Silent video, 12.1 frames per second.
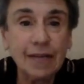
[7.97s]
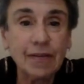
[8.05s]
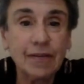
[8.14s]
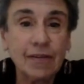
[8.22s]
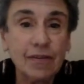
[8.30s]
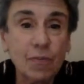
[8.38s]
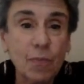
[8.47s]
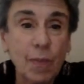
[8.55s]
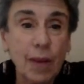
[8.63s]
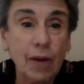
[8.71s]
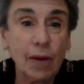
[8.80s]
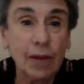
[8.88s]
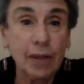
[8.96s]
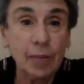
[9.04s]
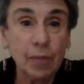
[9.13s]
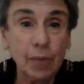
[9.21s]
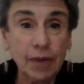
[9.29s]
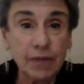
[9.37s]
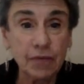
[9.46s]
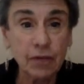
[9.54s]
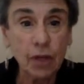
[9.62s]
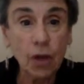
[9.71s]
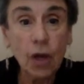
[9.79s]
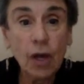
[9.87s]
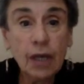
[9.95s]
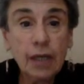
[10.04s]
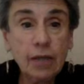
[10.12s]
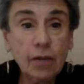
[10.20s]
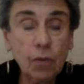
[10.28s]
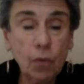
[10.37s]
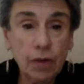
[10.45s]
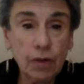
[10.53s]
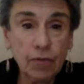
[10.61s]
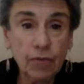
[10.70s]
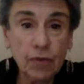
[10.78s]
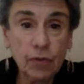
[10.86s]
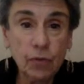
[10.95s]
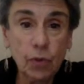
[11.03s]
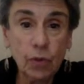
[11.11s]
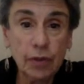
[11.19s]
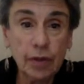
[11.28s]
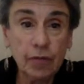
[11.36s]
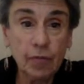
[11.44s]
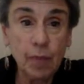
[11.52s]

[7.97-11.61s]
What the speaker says: This is Marilyn Price in the wonder-filled world of